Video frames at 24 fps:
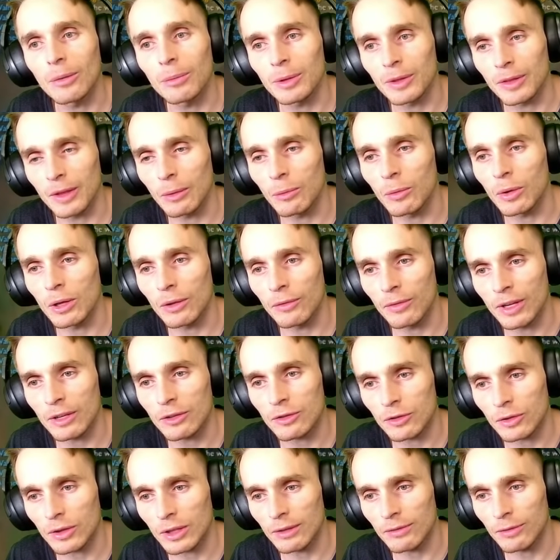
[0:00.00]
But they will
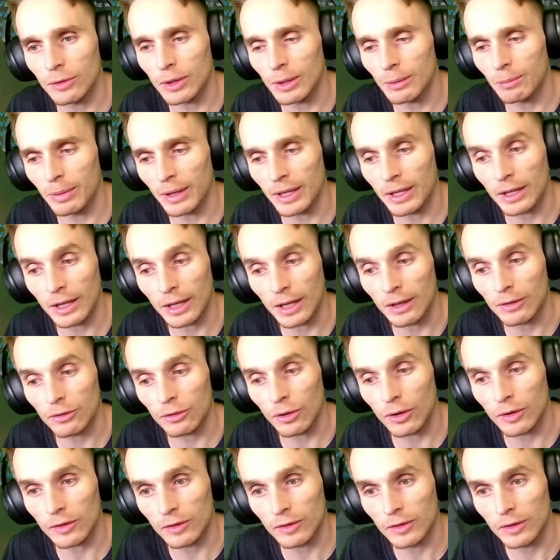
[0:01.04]
eventually if you keep pinging it.
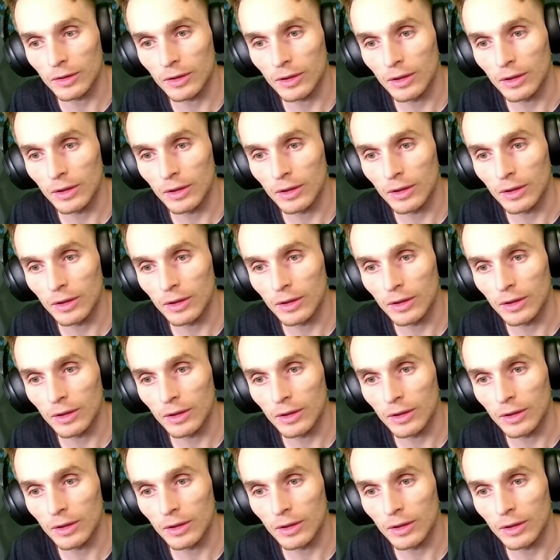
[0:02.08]
Trust.